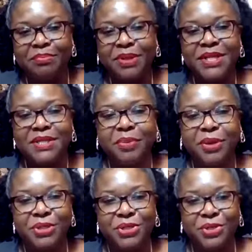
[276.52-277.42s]
Please
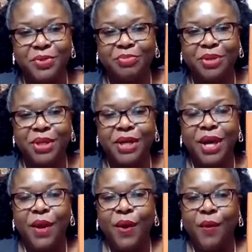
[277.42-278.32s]
purchase your book.
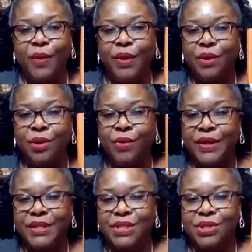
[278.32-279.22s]
We are
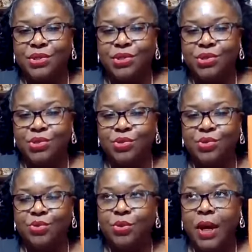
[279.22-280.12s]
going to
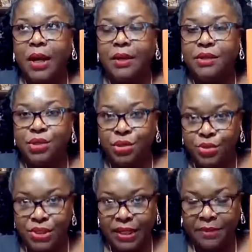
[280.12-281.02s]
do
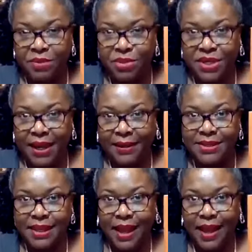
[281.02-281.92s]
2 chapters at a
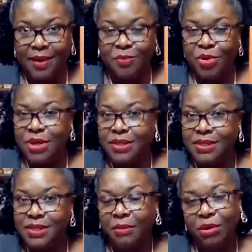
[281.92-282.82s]
time. We're going to
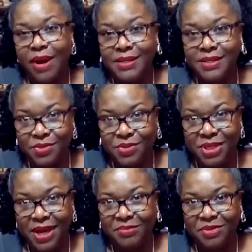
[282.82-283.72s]
summarize those
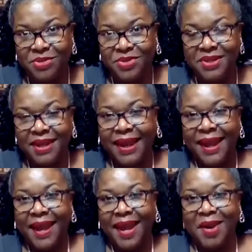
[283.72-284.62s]
chapters
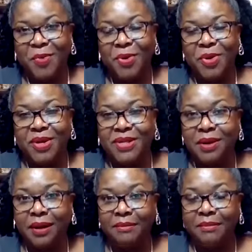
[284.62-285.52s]
and we're going to
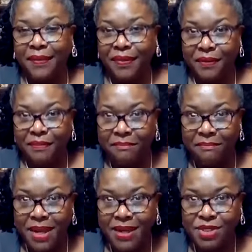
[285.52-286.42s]
talk about their
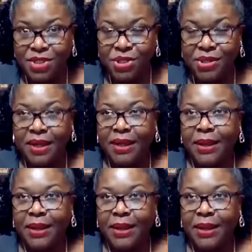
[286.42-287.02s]
major